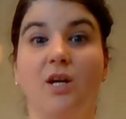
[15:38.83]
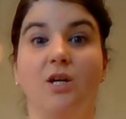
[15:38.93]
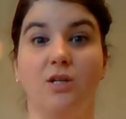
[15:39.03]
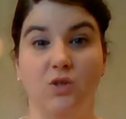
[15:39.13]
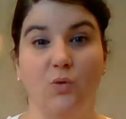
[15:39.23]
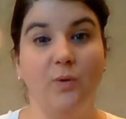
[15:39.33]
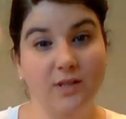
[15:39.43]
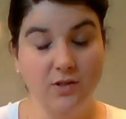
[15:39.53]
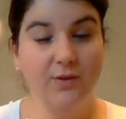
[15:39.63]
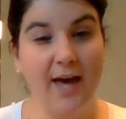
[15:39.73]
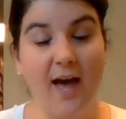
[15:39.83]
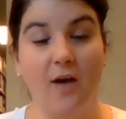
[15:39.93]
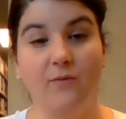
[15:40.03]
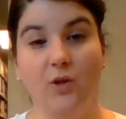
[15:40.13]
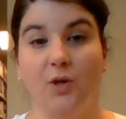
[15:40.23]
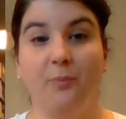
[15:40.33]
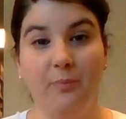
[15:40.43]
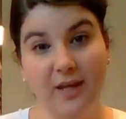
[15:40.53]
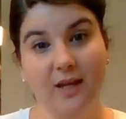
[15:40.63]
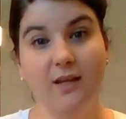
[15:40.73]
So once you have your
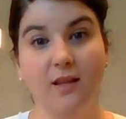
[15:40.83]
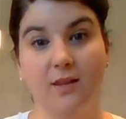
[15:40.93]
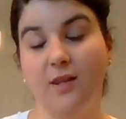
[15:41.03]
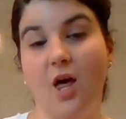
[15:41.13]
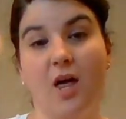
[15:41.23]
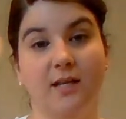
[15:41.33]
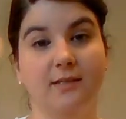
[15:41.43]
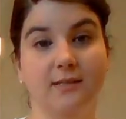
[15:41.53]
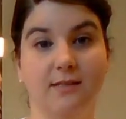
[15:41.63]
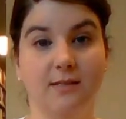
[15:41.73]
big, long